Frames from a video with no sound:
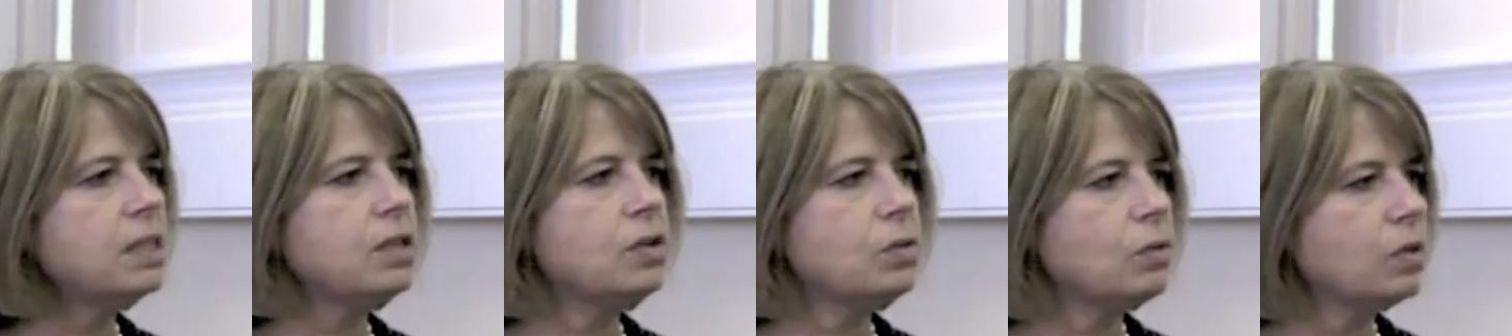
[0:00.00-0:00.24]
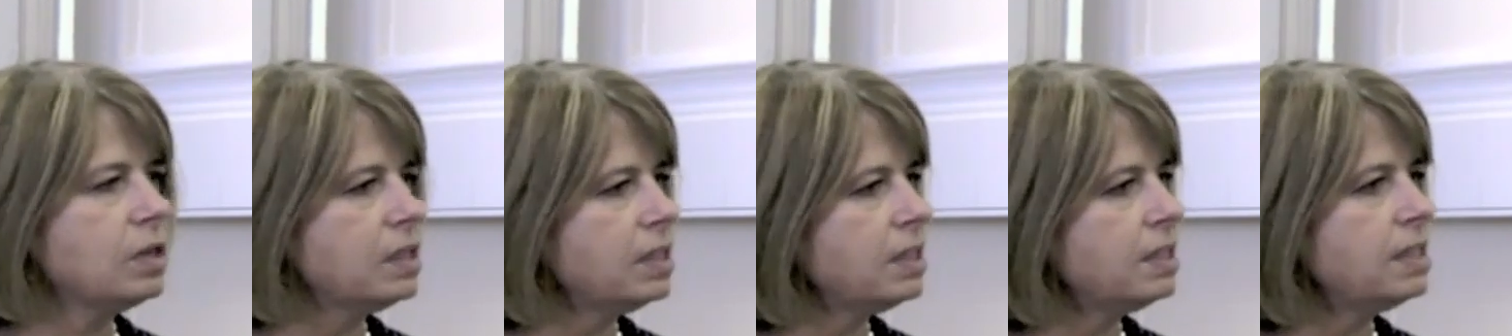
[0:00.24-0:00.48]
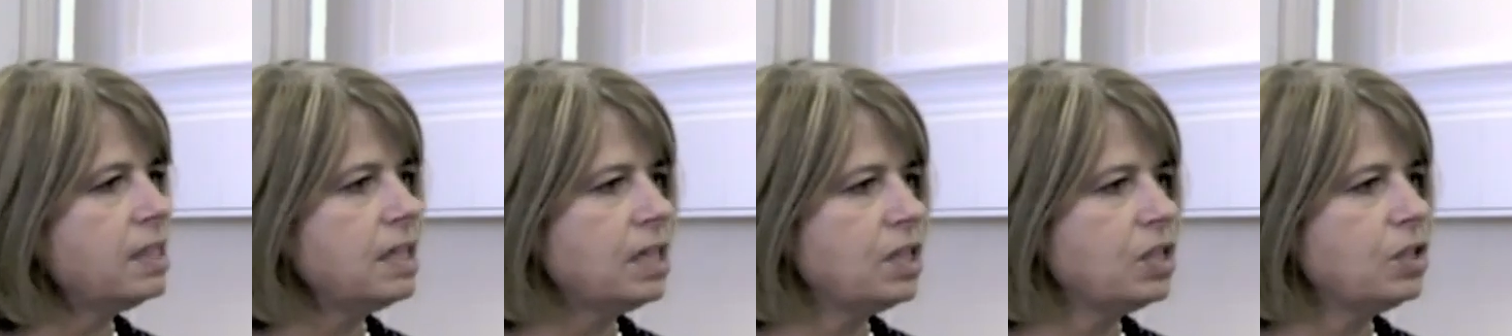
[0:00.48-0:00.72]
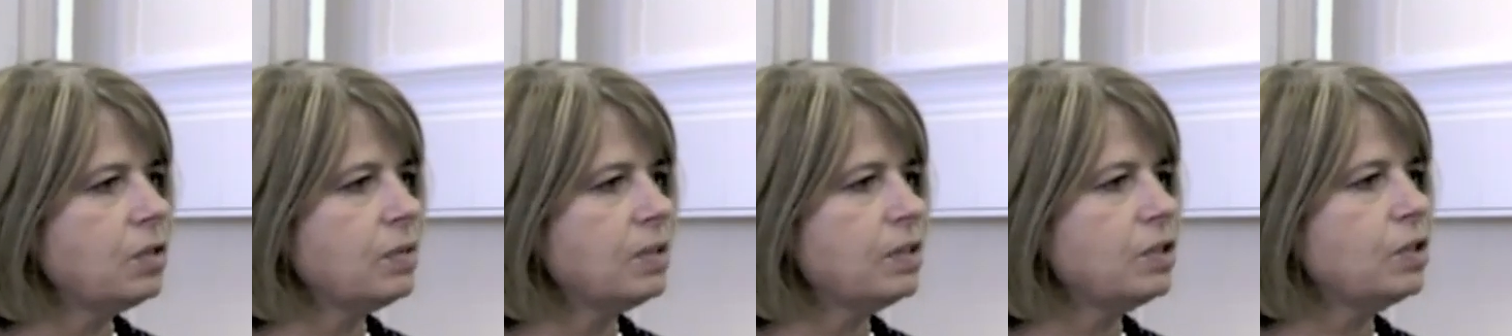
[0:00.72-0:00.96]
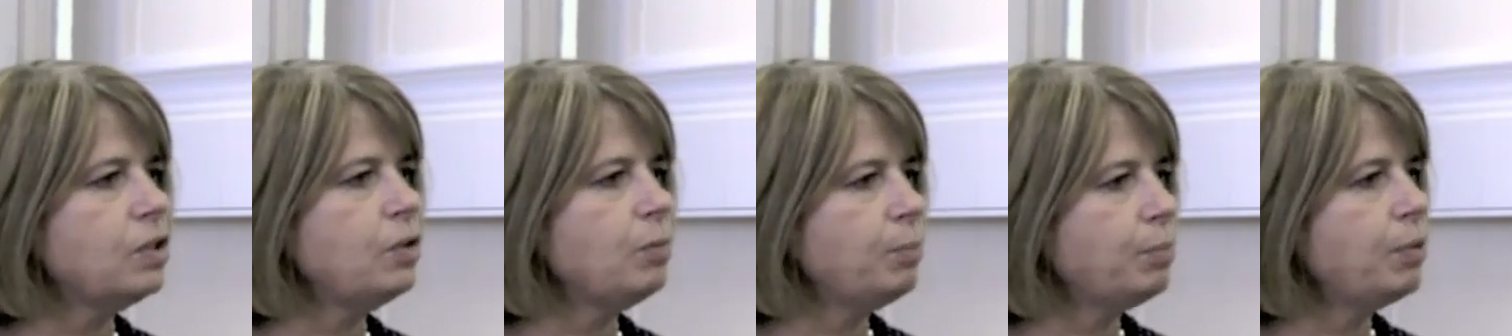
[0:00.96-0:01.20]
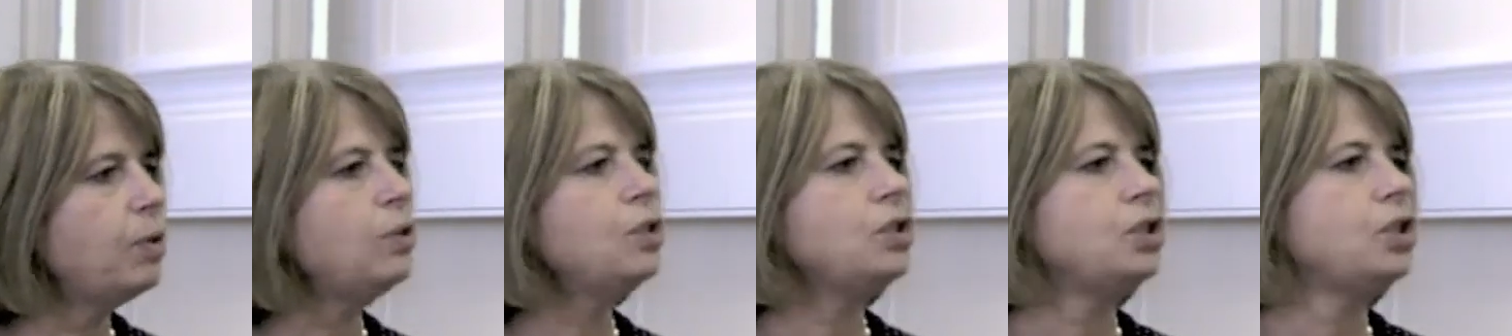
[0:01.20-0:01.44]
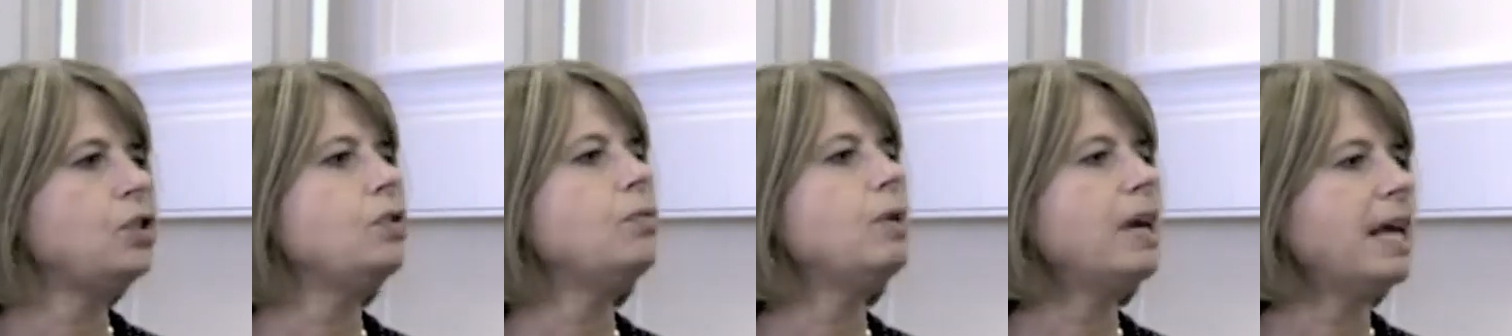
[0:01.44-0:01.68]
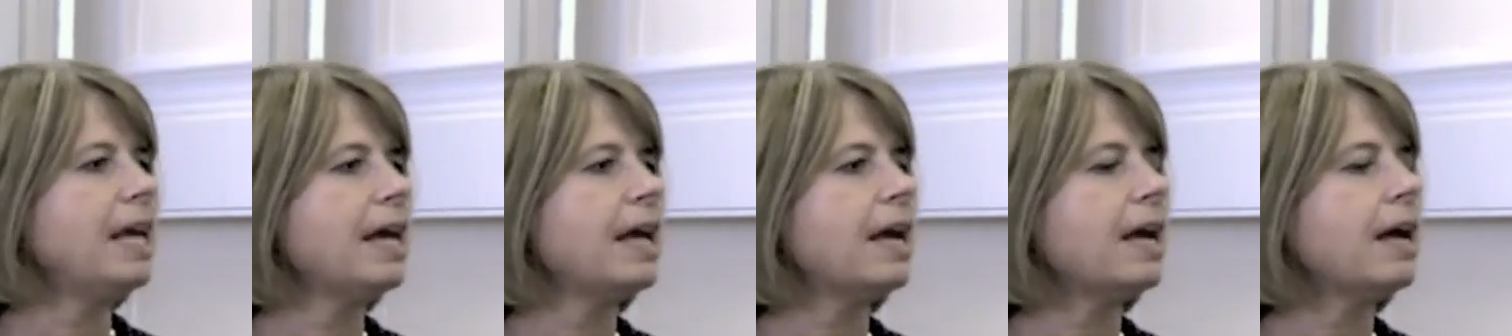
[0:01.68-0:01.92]
It's your constituents who put you
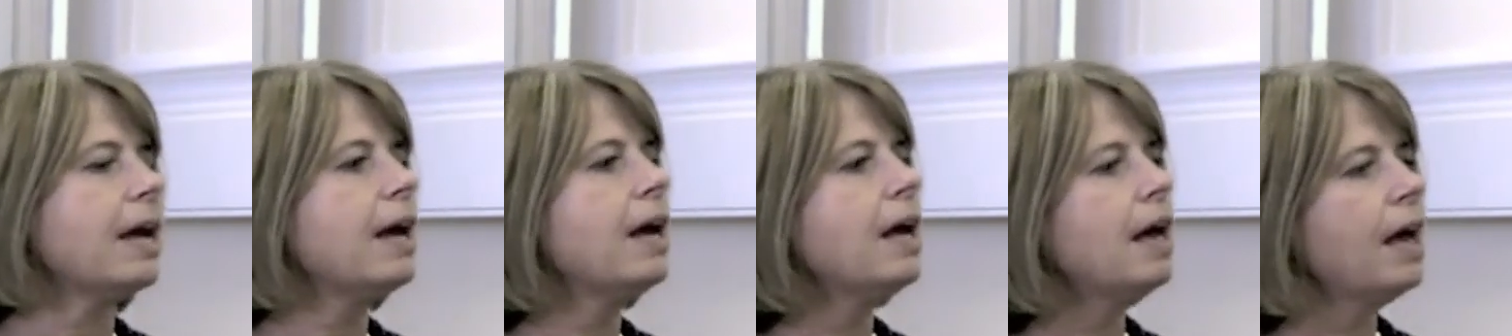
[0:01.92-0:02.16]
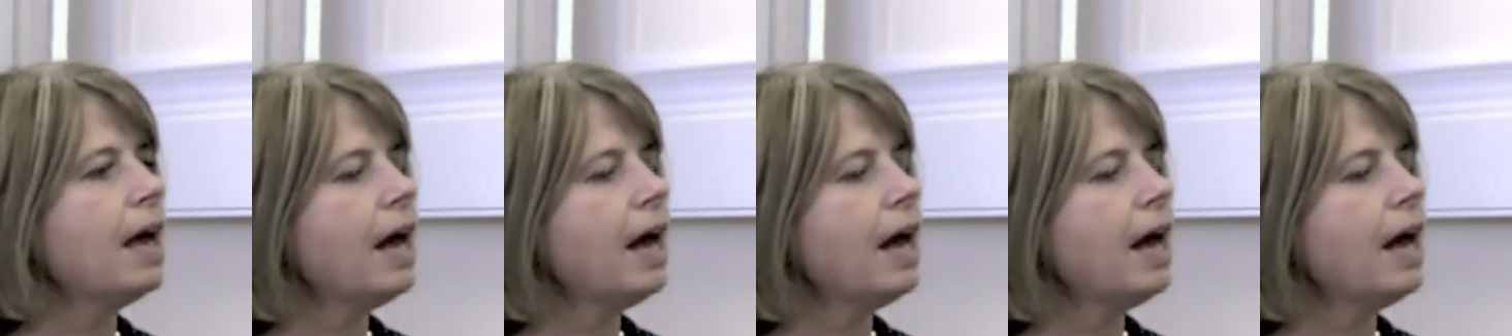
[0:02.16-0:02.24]
here,